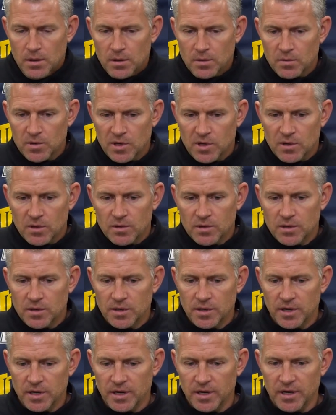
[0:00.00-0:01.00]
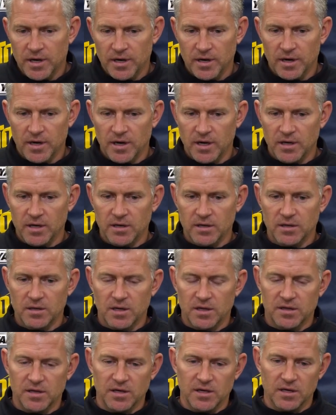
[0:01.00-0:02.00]
Well, I, I,
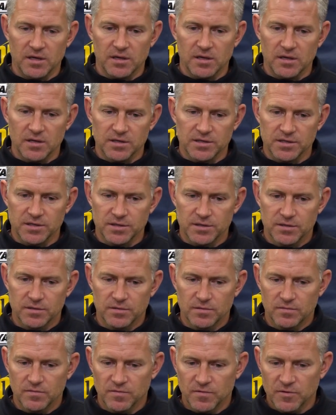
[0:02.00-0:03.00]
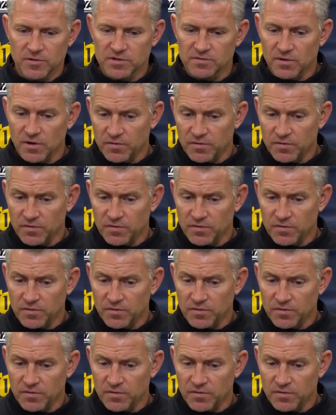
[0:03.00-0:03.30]
I think that, first of